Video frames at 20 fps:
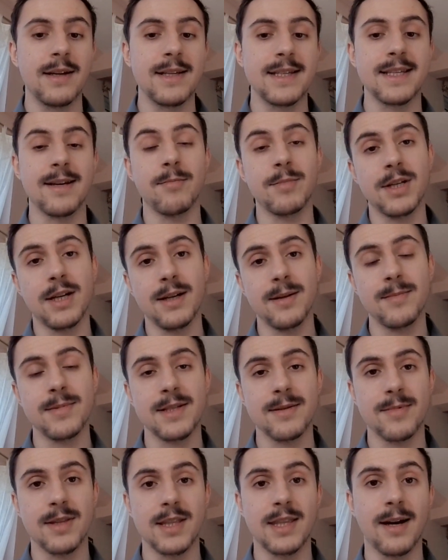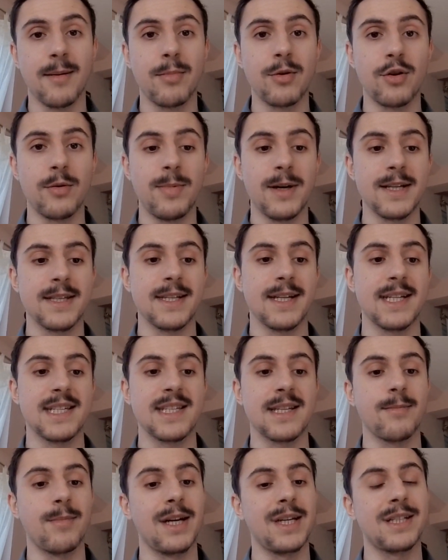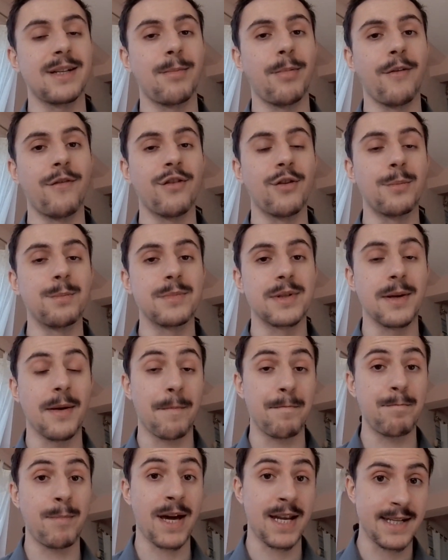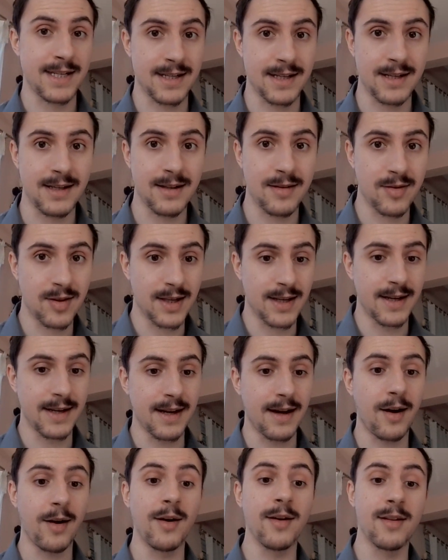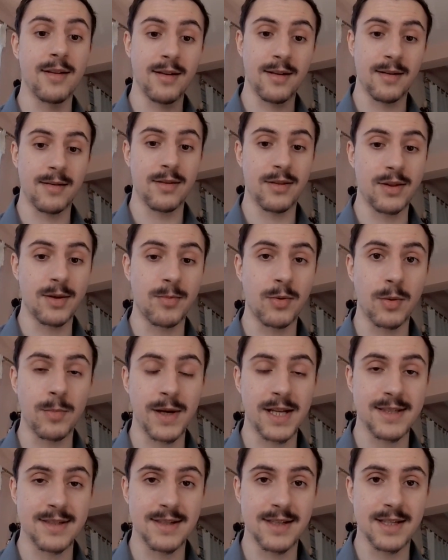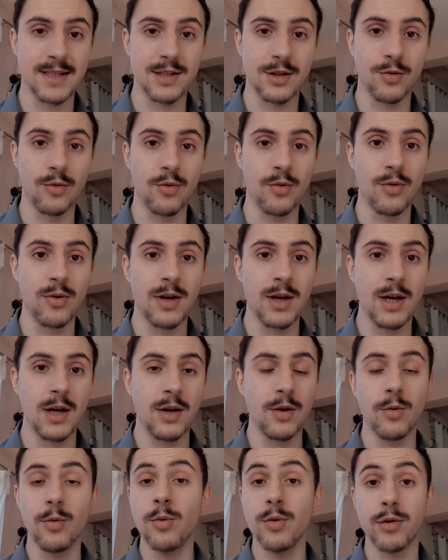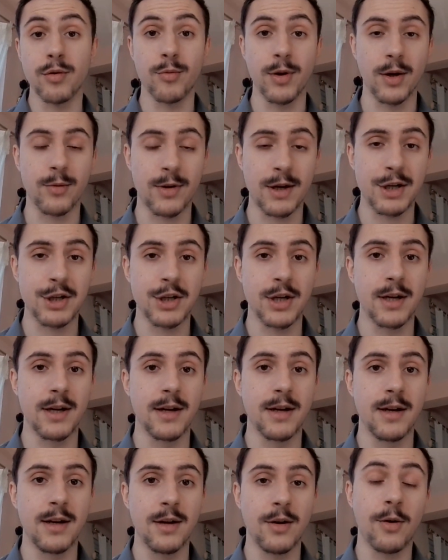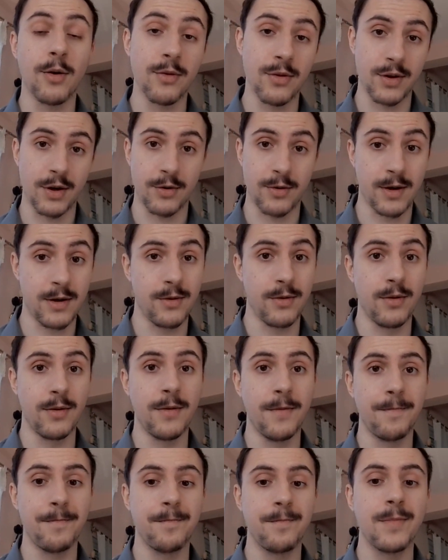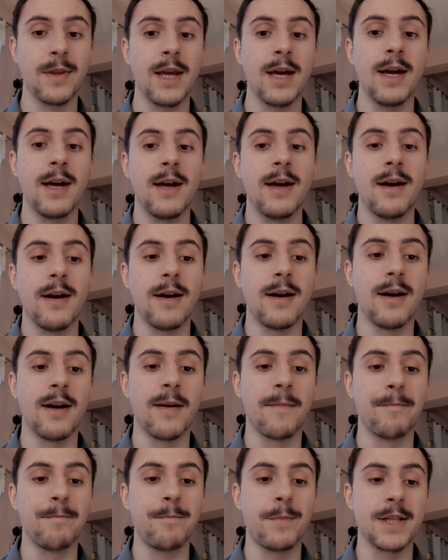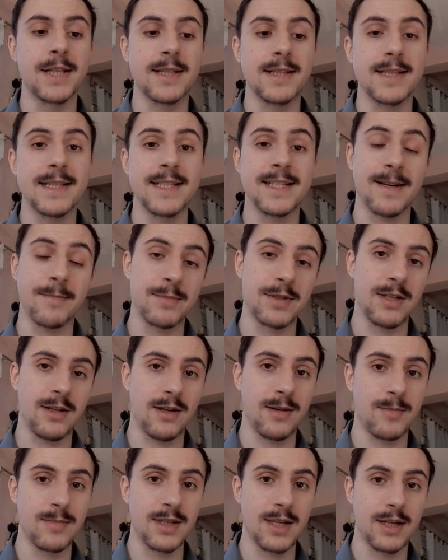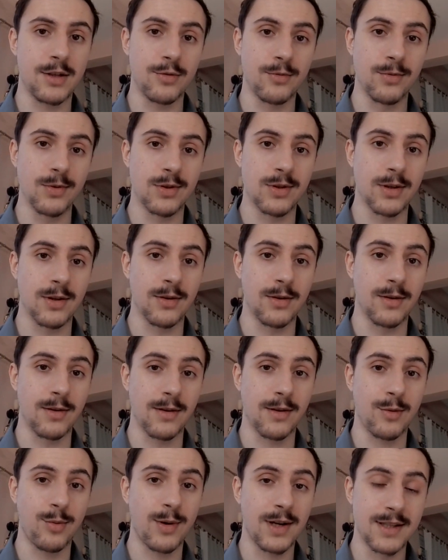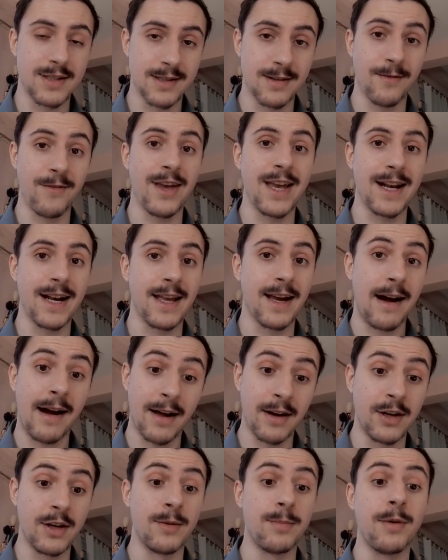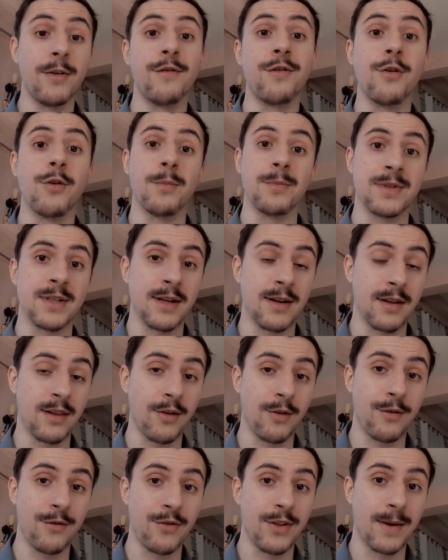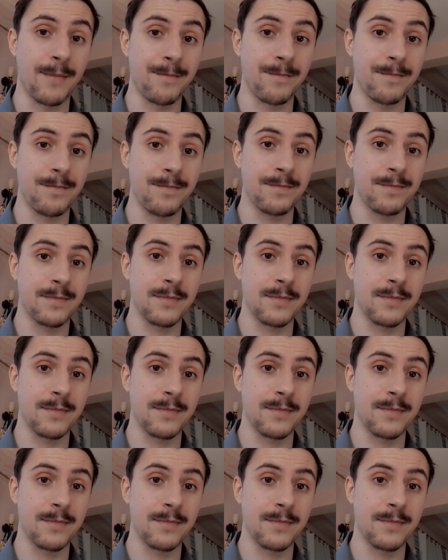Sometimes the double robust estimator performs better than either the propensity score or the regression on their own, but sometimes it also quite severely underperforms either of them,